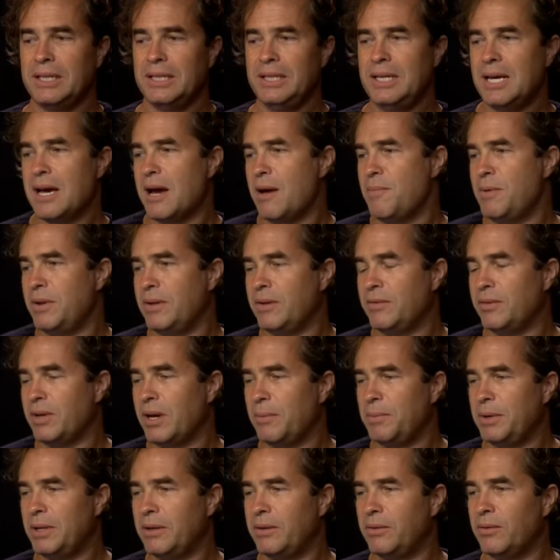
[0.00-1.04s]
Yeah, I
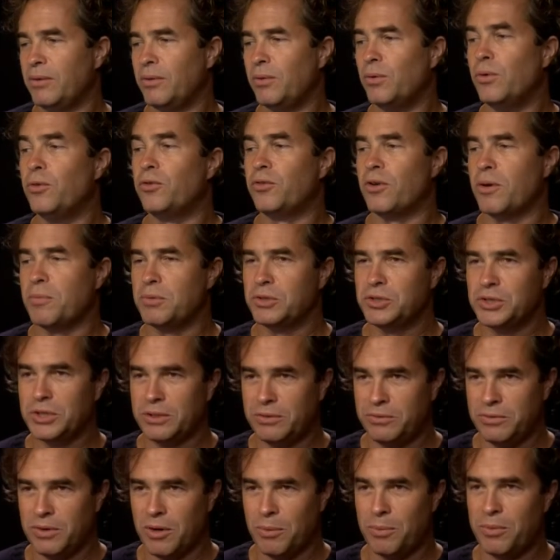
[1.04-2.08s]
mean, all drama should
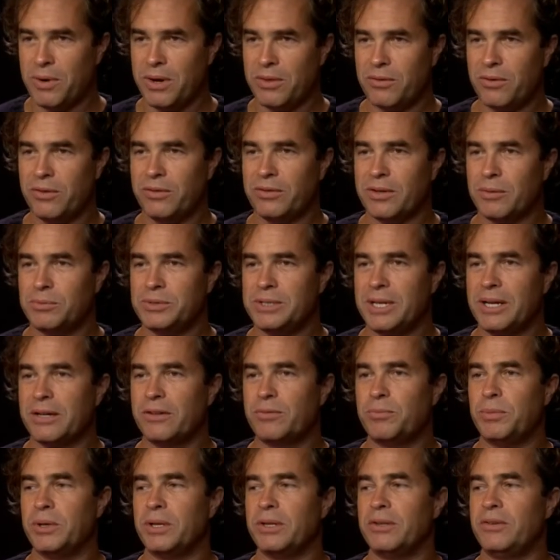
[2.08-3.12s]
operate through subtext,
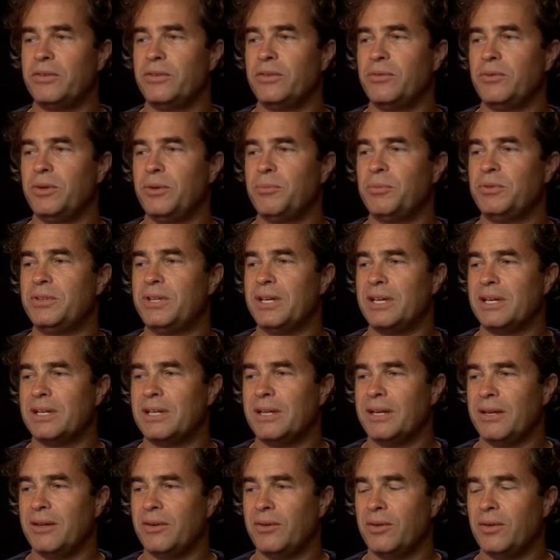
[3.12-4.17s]
but you
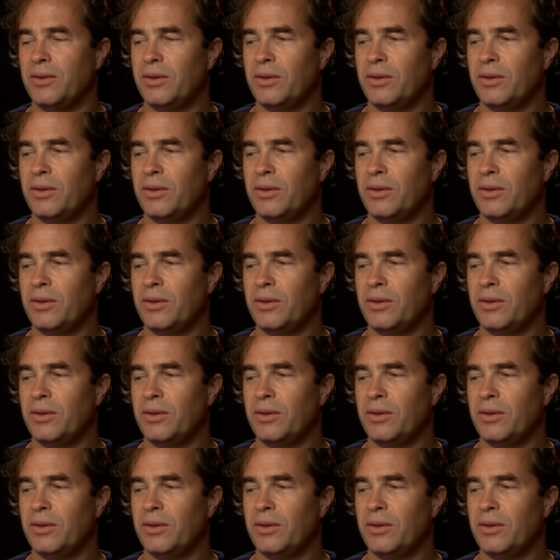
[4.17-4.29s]
particularly.